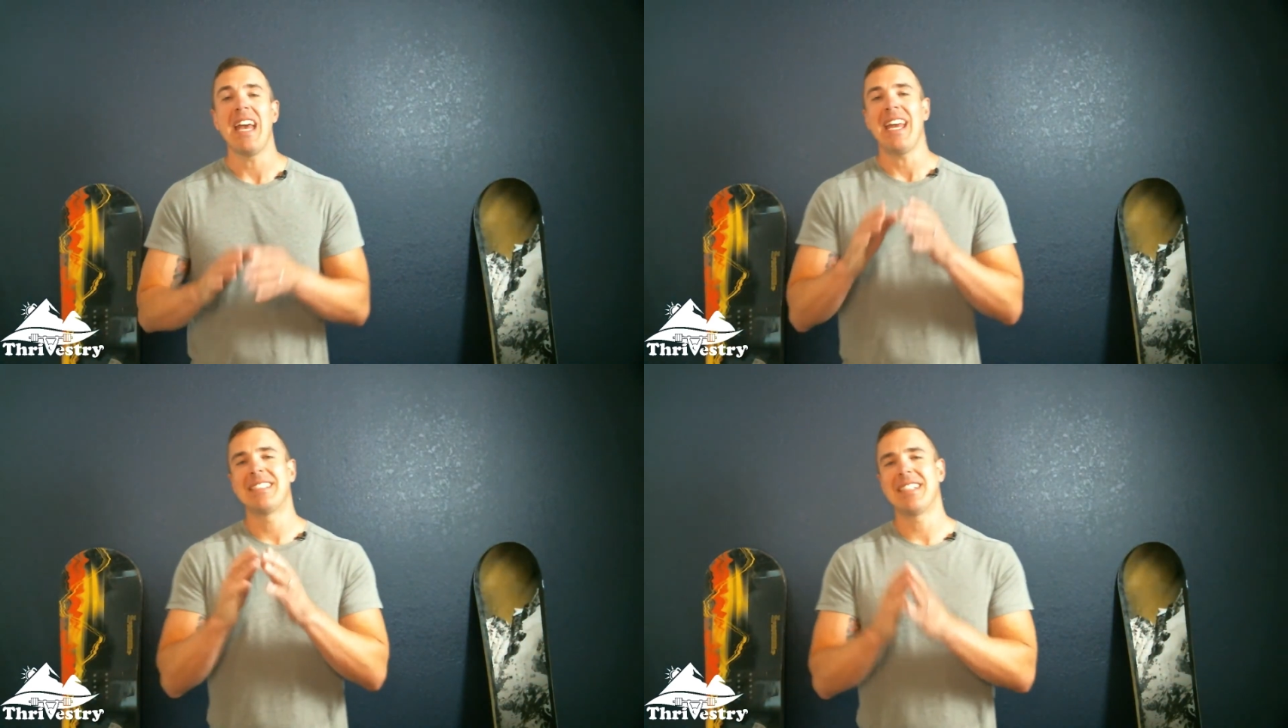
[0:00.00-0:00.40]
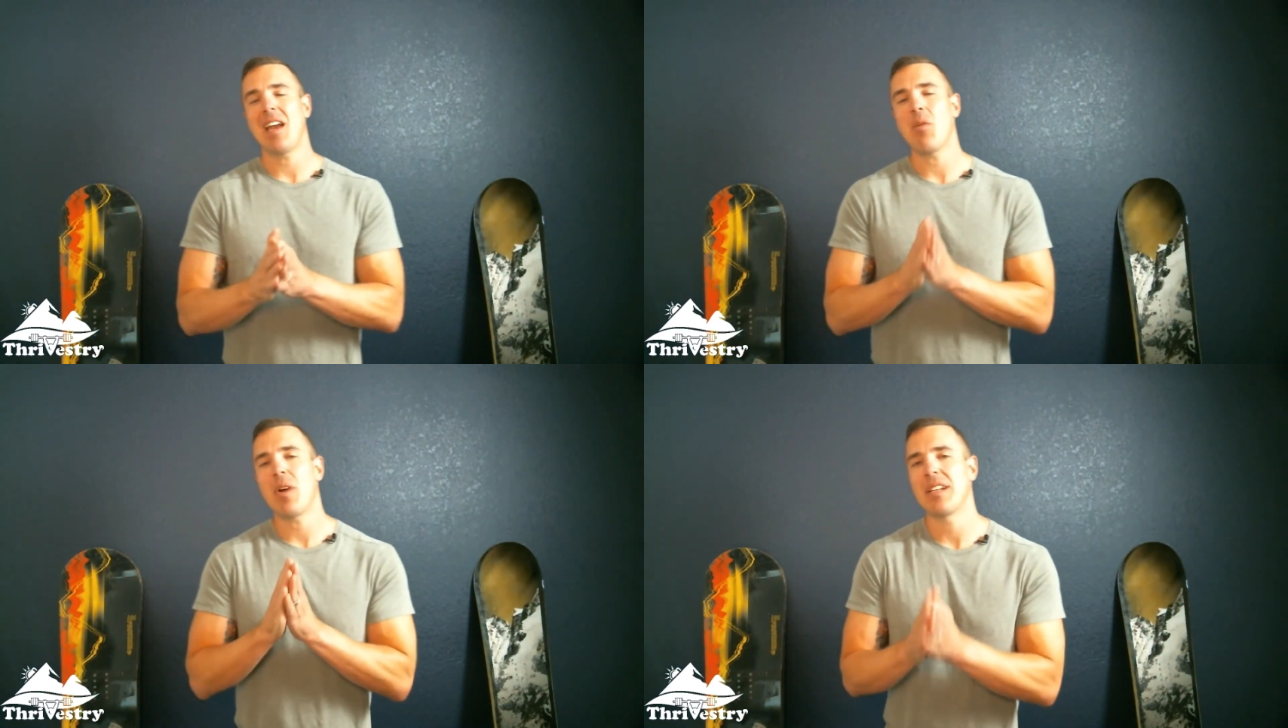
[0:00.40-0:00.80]
and today I
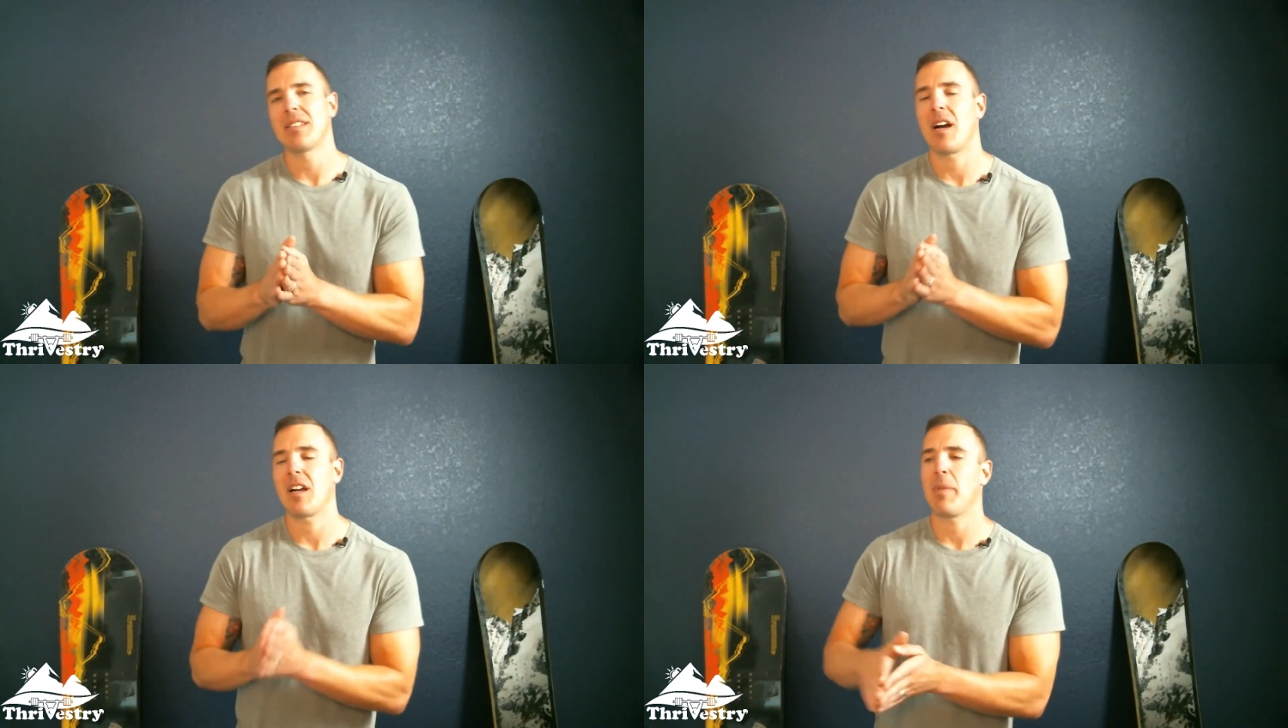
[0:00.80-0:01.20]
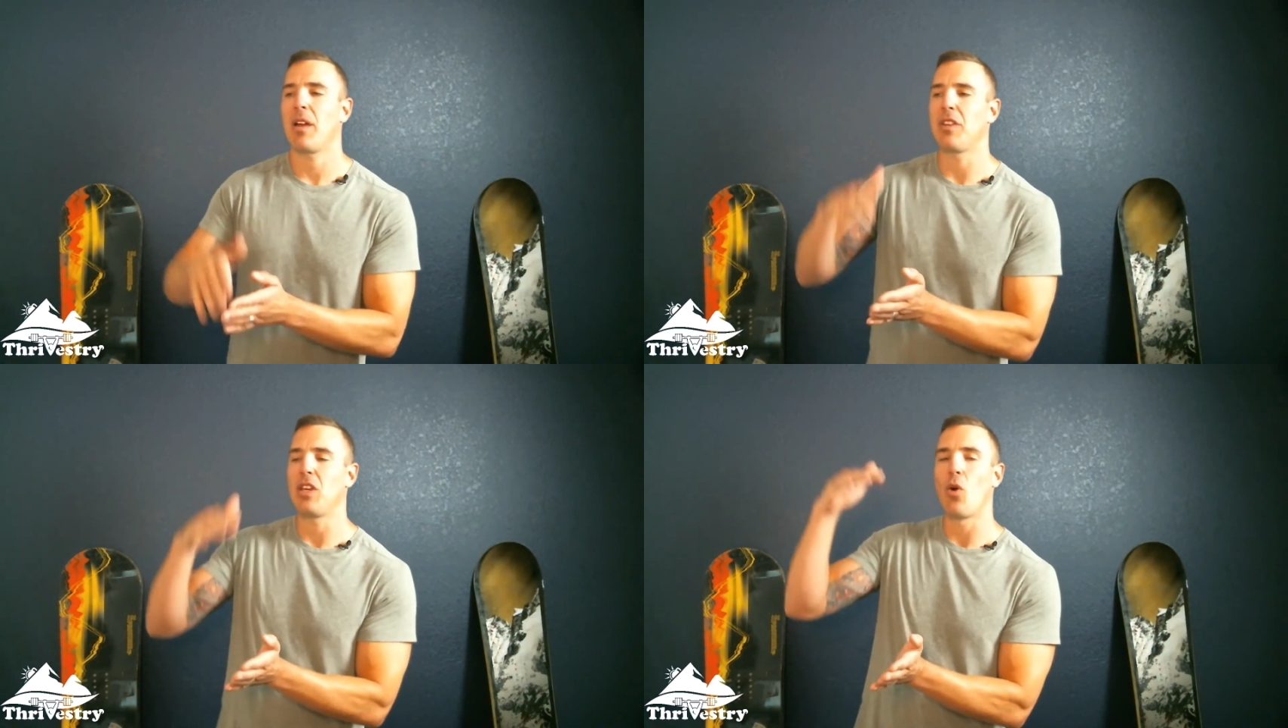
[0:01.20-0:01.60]
wanted to talk about
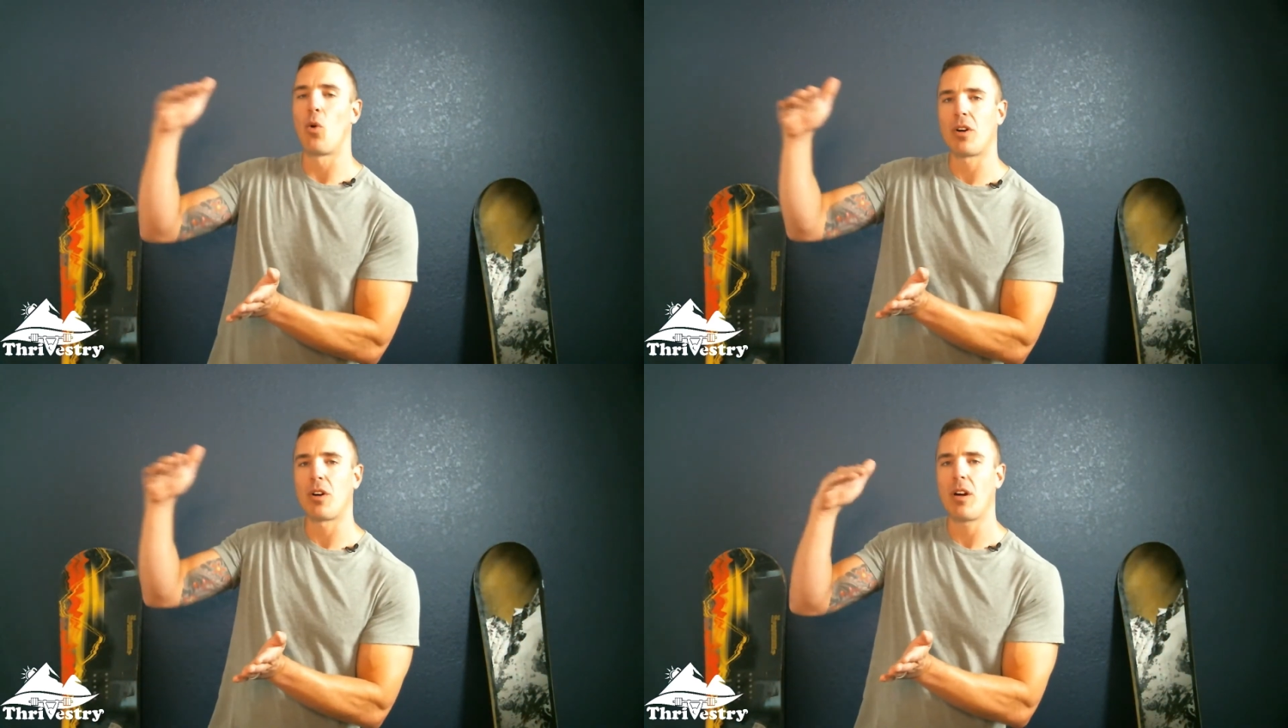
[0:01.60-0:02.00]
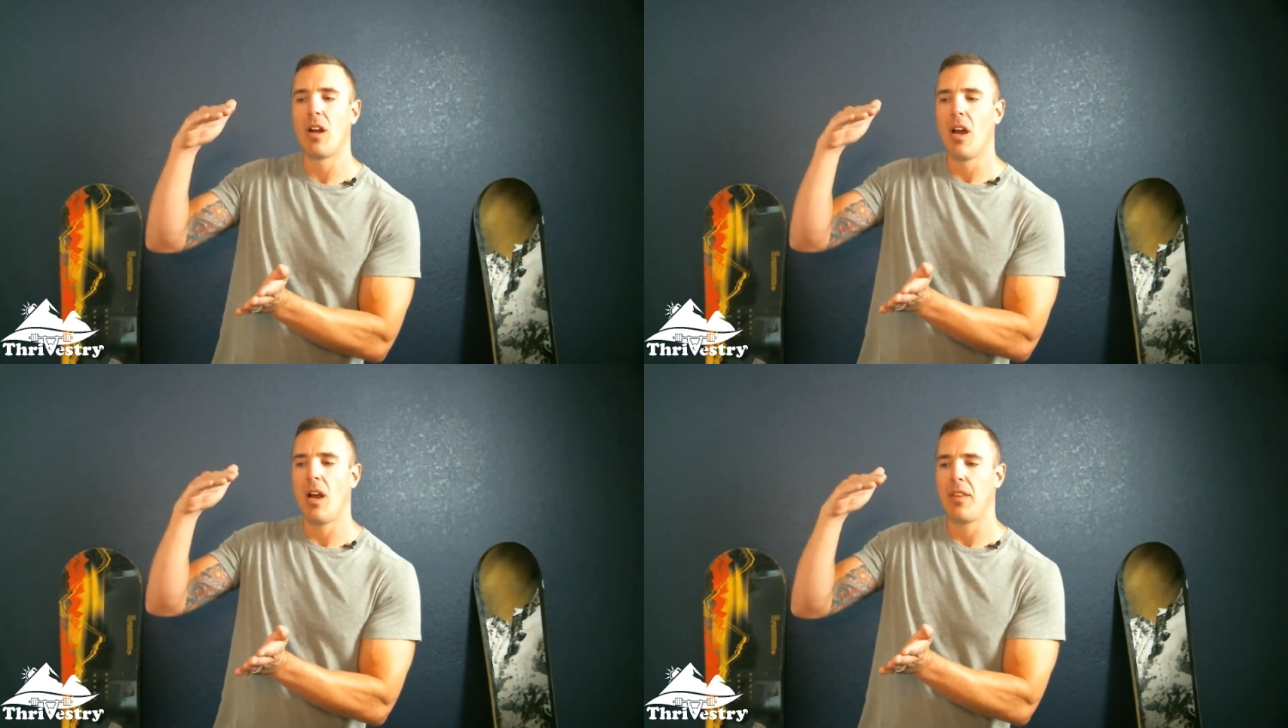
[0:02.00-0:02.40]
the order
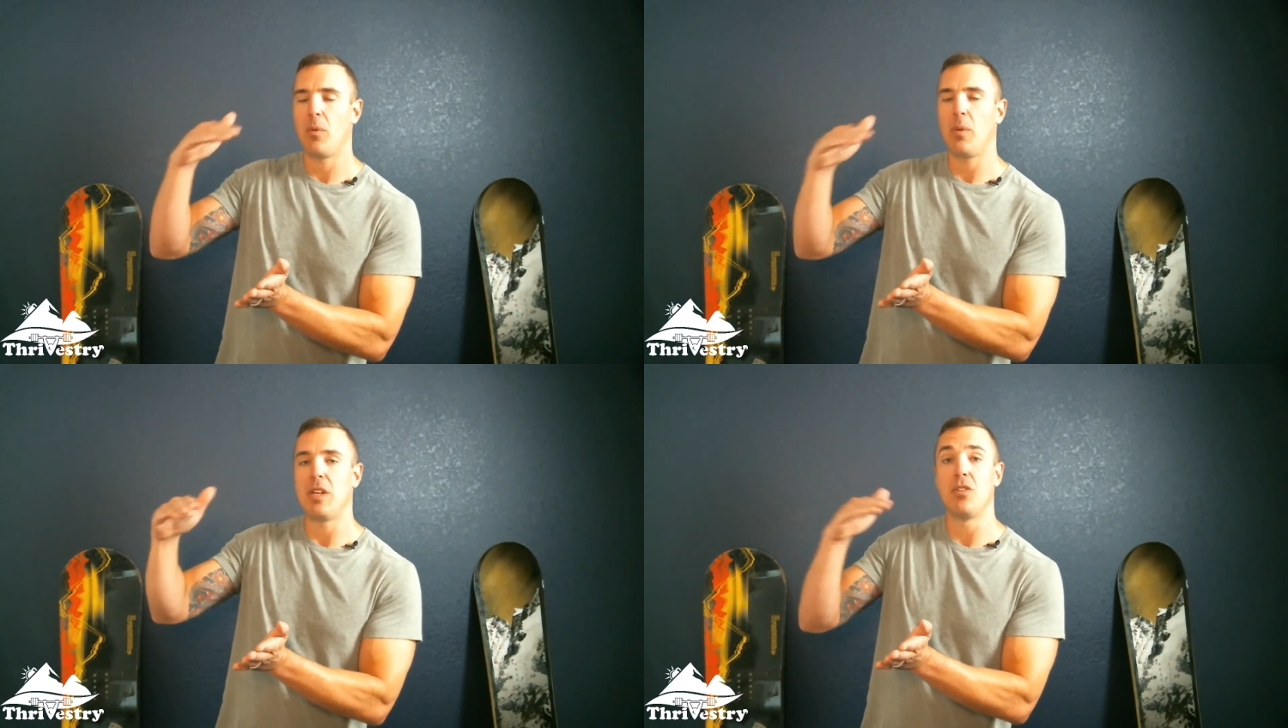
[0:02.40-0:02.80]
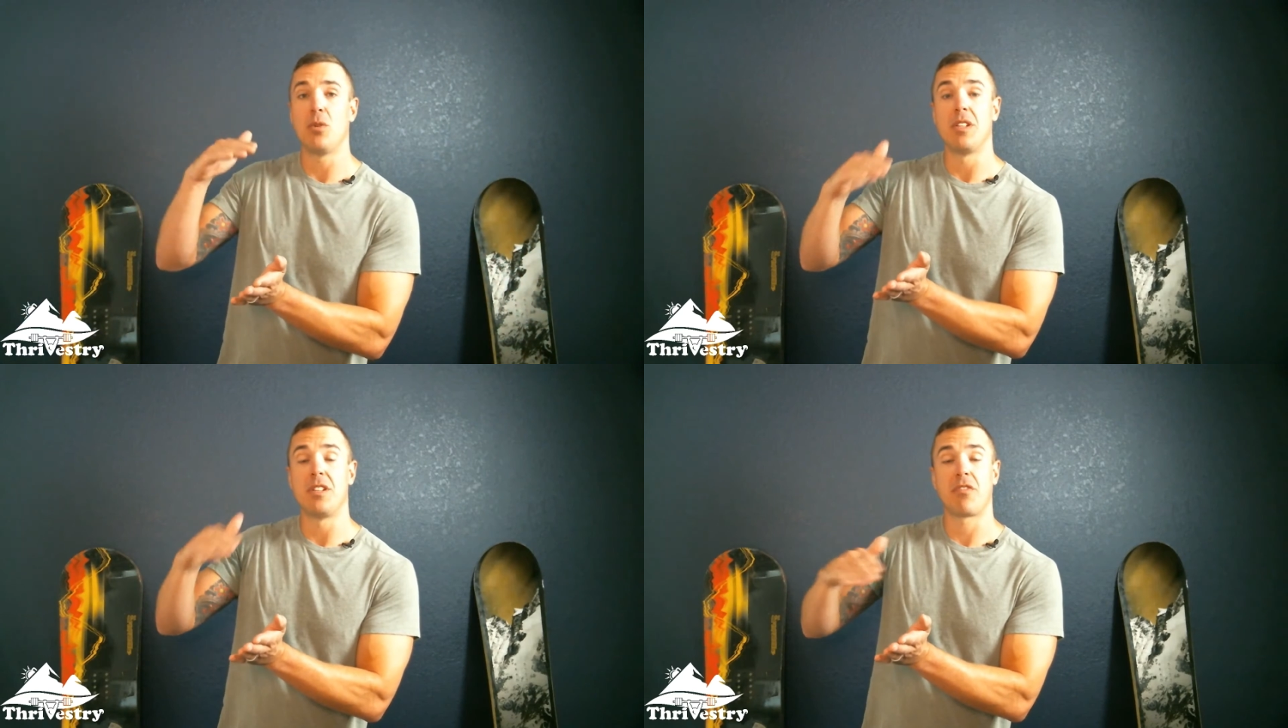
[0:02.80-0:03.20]
that we do
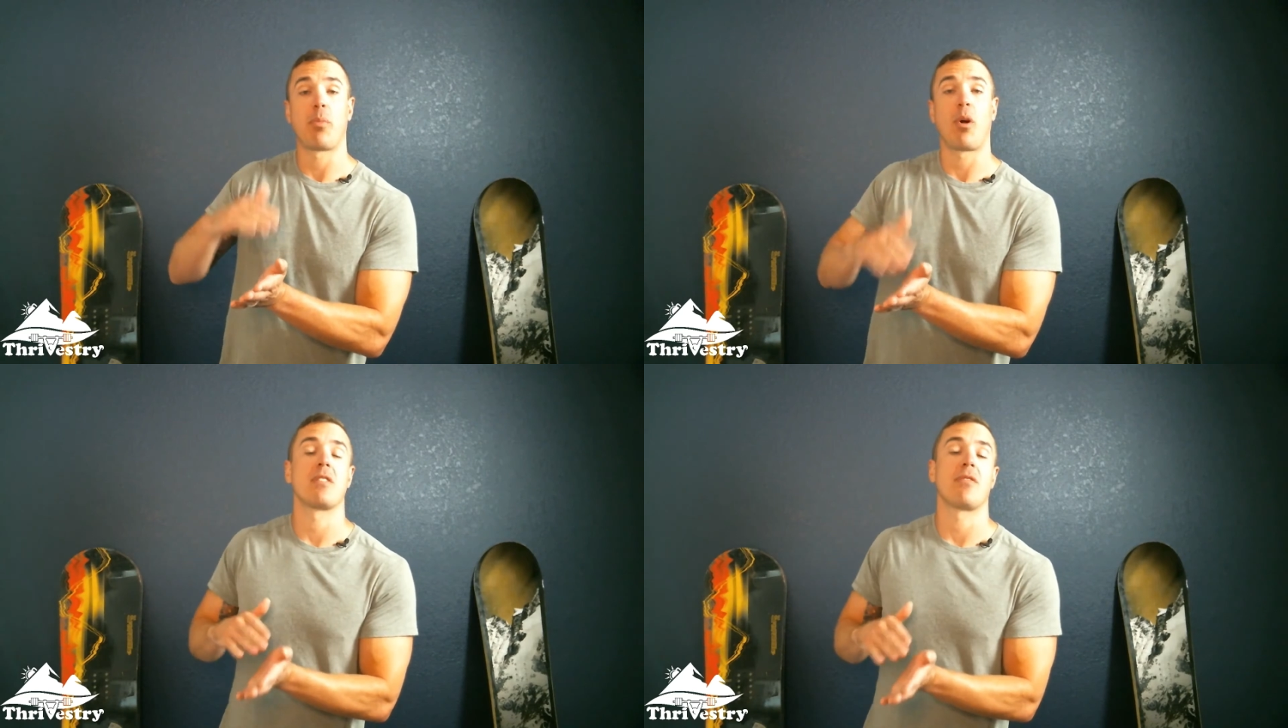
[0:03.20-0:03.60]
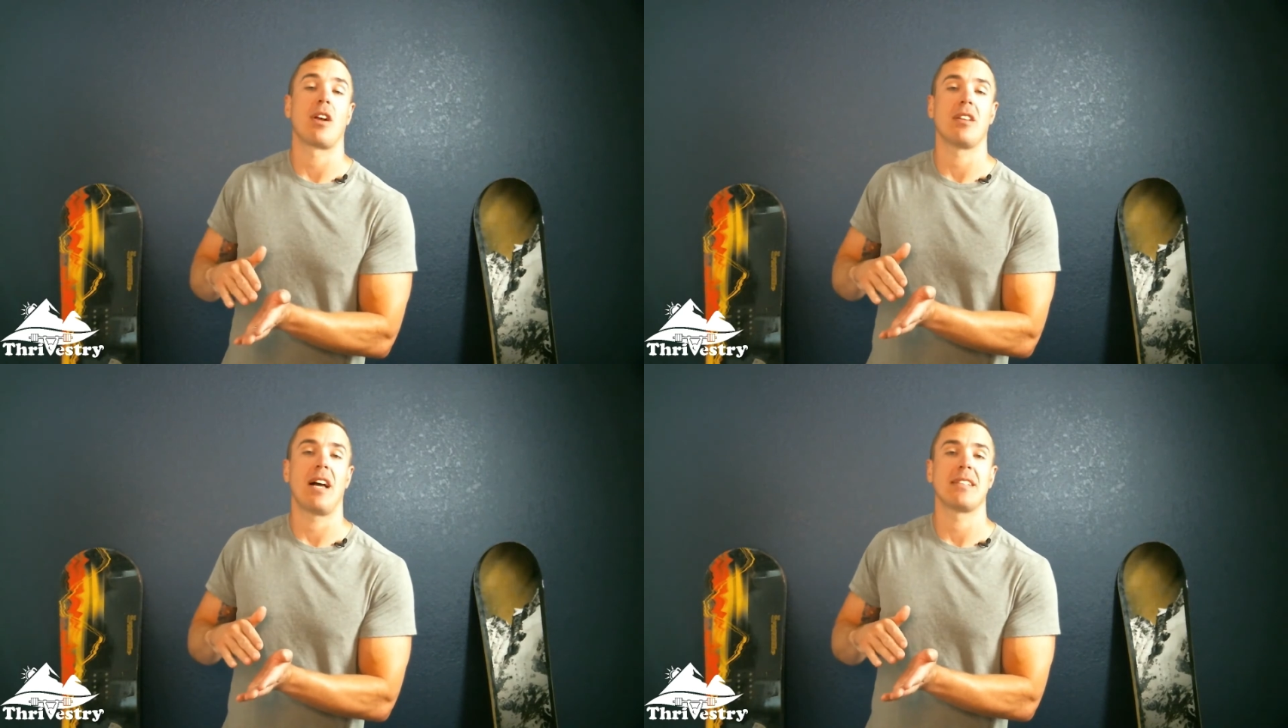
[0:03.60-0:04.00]
the different parts of our
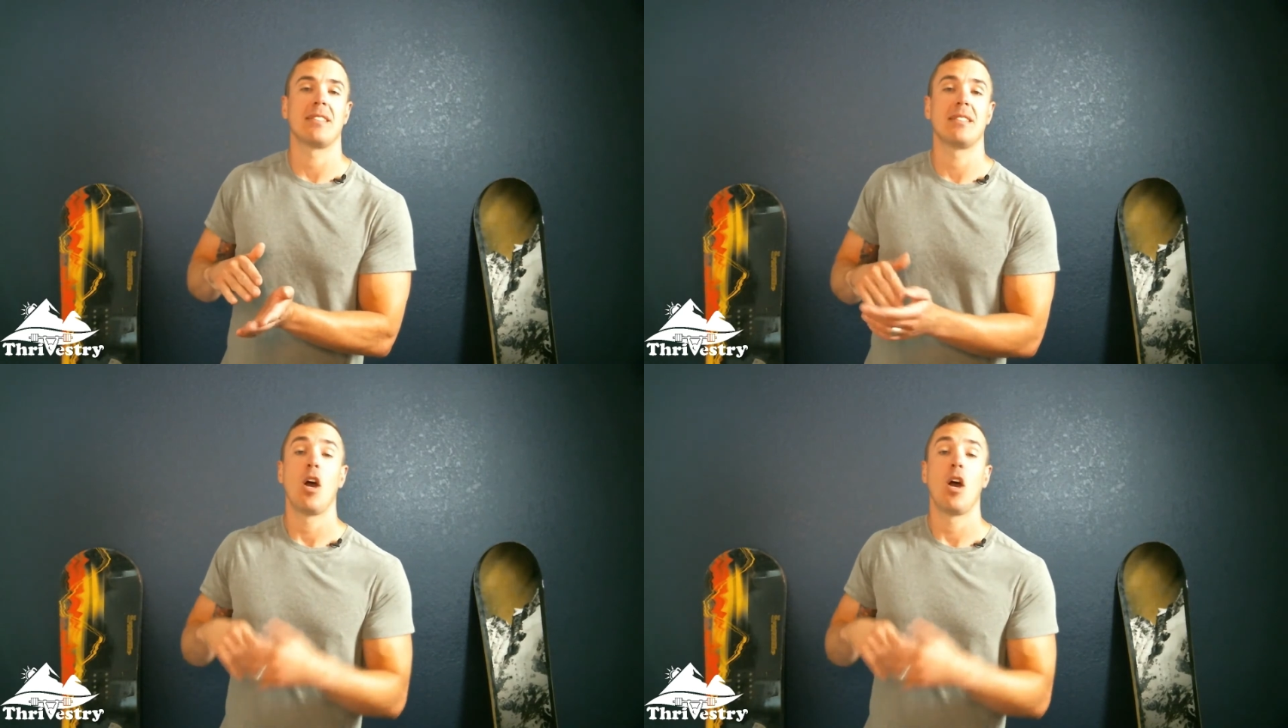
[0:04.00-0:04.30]
classes,